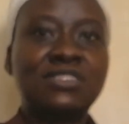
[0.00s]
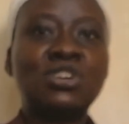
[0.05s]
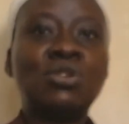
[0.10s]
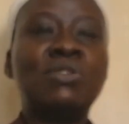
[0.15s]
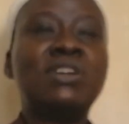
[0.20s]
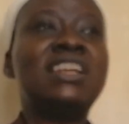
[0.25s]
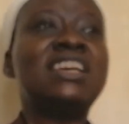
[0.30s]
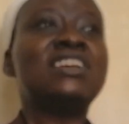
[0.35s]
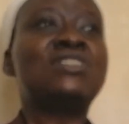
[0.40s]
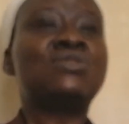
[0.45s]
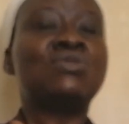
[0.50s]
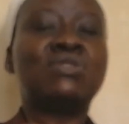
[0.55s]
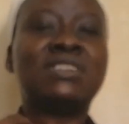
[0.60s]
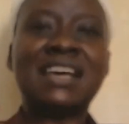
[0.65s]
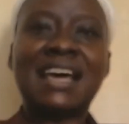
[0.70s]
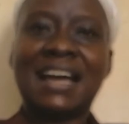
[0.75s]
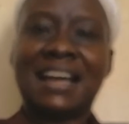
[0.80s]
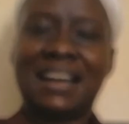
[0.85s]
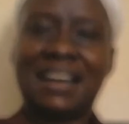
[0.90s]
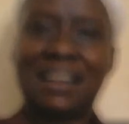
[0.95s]
So we need to
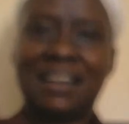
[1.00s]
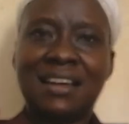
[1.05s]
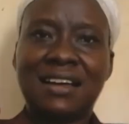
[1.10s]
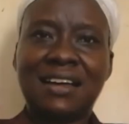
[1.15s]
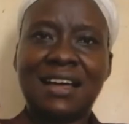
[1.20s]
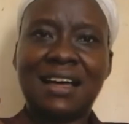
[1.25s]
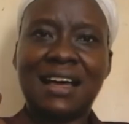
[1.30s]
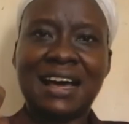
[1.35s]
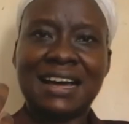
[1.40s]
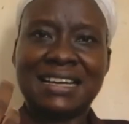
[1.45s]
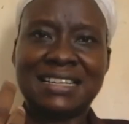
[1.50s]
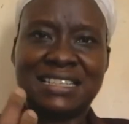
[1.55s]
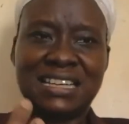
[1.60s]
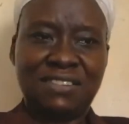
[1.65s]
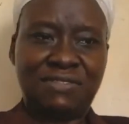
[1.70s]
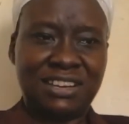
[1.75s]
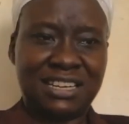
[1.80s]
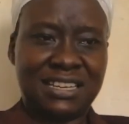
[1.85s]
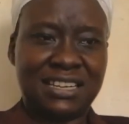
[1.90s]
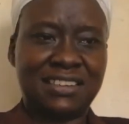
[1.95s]
take
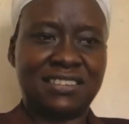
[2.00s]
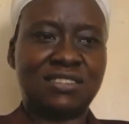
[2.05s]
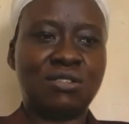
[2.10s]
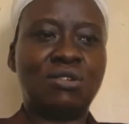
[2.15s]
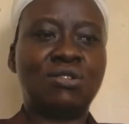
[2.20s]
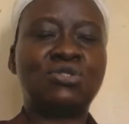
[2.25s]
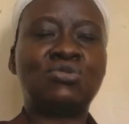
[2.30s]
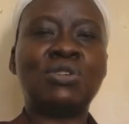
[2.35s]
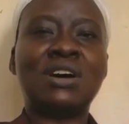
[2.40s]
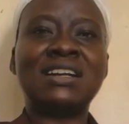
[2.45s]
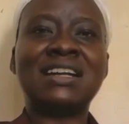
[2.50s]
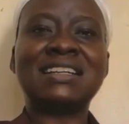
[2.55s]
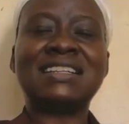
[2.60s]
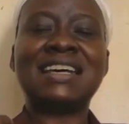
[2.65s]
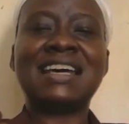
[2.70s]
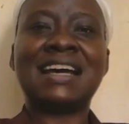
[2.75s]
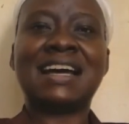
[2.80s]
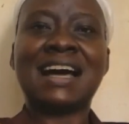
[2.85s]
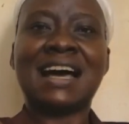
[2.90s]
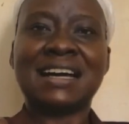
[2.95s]
activities or to
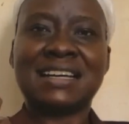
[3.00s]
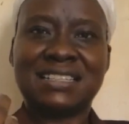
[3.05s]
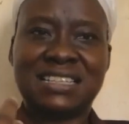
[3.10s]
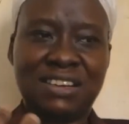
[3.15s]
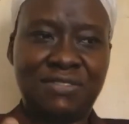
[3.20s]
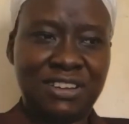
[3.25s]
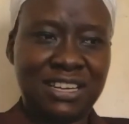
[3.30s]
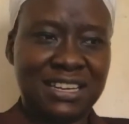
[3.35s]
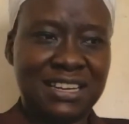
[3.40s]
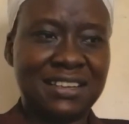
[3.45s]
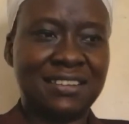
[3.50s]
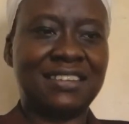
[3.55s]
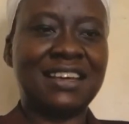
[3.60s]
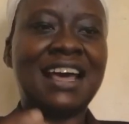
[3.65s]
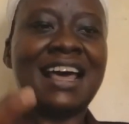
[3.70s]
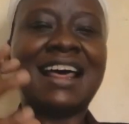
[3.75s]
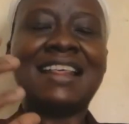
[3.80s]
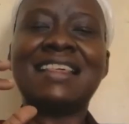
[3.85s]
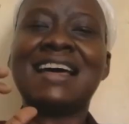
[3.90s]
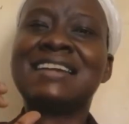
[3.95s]
undertake activities
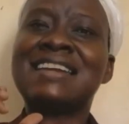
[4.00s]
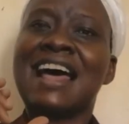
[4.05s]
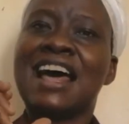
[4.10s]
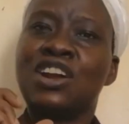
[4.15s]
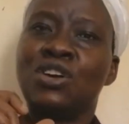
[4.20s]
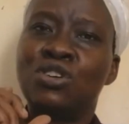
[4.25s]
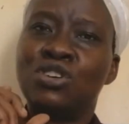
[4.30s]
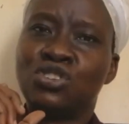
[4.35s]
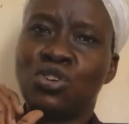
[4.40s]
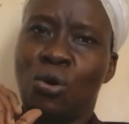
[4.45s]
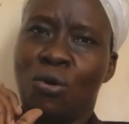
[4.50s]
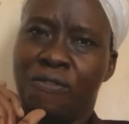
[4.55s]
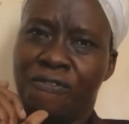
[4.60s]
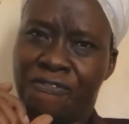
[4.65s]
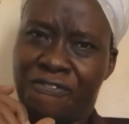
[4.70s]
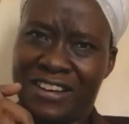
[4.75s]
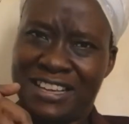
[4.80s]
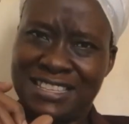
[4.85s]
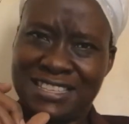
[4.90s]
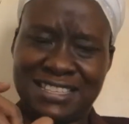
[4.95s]
that are not
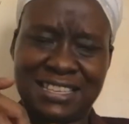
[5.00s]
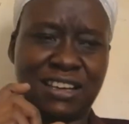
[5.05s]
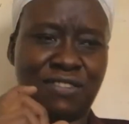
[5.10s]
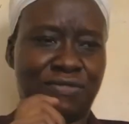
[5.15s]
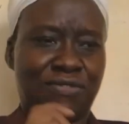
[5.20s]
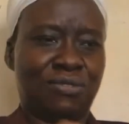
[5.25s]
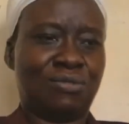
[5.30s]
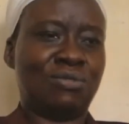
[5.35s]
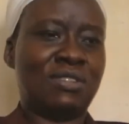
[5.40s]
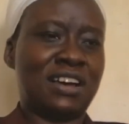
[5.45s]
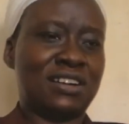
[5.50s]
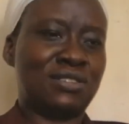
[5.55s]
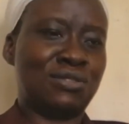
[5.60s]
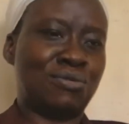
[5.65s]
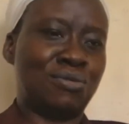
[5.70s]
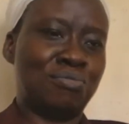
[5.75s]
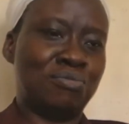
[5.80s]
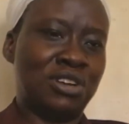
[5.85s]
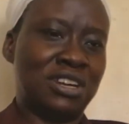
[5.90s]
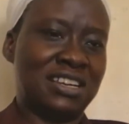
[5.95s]
offensive to
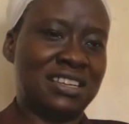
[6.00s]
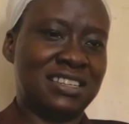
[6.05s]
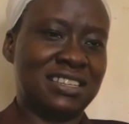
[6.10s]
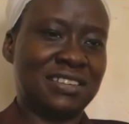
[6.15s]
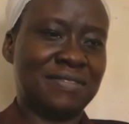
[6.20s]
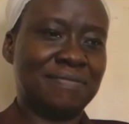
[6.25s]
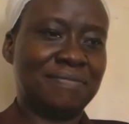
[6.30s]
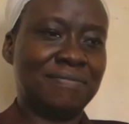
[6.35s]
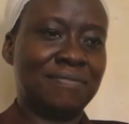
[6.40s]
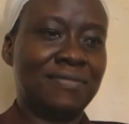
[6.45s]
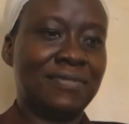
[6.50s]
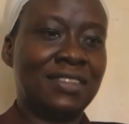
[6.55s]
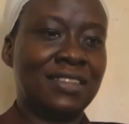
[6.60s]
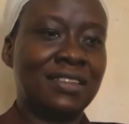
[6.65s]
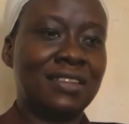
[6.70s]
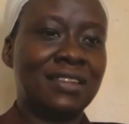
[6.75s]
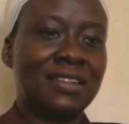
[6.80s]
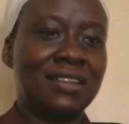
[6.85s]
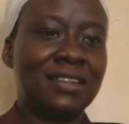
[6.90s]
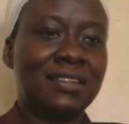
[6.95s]
that community.
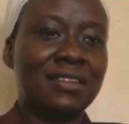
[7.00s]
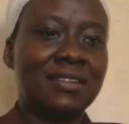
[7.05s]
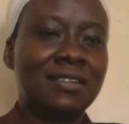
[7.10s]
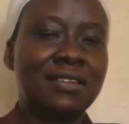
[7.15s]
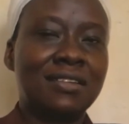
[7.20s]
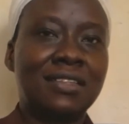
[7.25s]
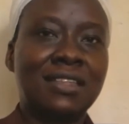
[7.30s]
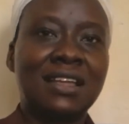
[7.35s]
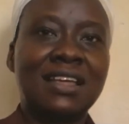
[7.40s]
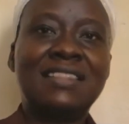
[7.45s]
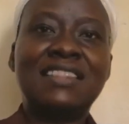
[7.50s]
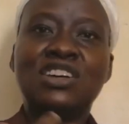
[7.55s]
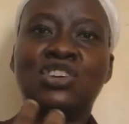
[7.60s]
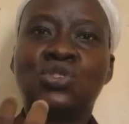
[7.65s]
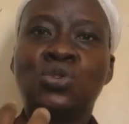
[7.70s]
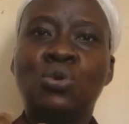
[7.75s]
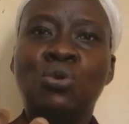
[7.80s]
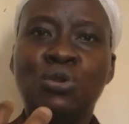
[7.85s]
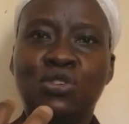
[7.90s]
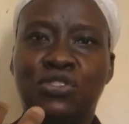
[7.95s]
The
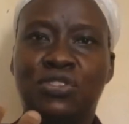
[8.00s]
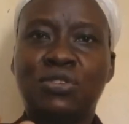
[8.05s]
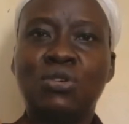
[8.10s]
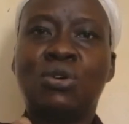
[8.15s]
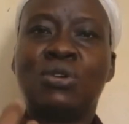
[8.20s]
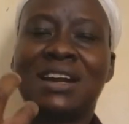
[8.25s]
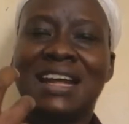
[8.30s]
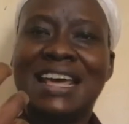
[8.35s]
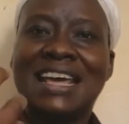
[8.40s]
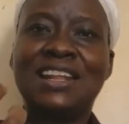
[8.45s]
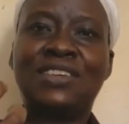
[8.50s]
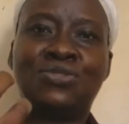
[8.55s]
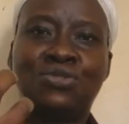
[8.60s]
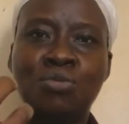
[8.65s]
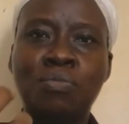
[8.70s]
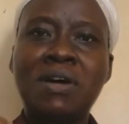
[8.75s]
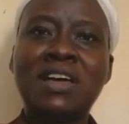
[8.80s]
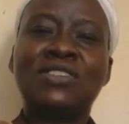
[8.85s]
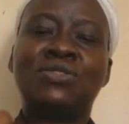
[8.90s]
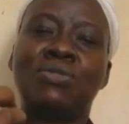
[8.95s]
tools or
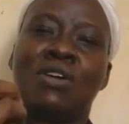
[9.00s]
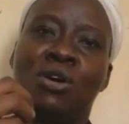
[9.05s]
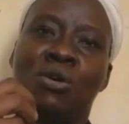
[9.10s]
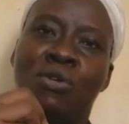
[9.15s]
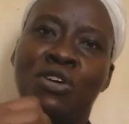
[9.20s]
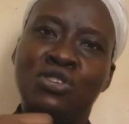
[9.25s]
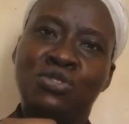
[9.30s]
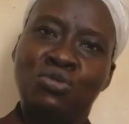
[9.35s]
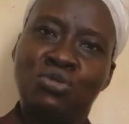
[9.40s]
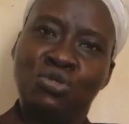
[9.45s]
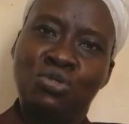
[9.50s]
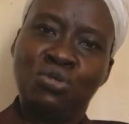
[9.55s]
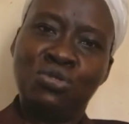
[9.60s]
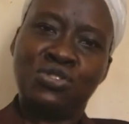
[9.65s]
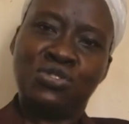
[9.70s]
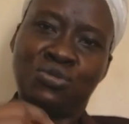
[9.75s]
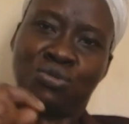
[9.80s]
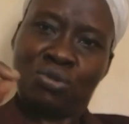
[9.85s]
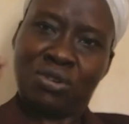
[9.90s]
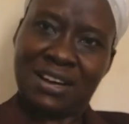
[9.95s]
instruments you are going to
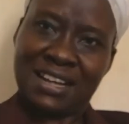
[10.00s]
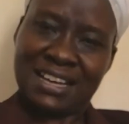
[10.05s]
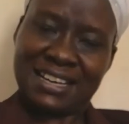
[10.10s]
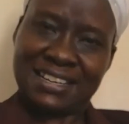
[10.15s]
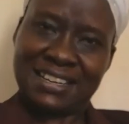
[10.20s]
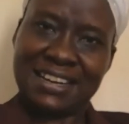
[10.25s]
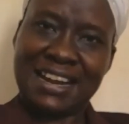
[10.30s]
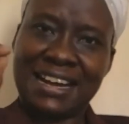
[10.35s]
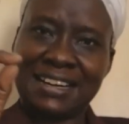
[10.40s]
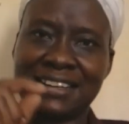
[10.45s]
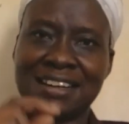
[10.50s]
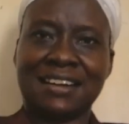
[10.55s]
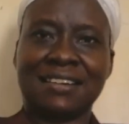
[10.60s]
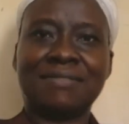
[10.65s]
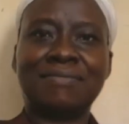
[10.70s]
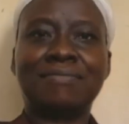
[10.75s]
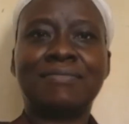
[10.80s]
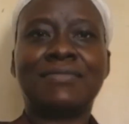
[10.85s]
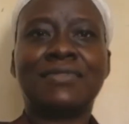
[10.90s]
use to collect data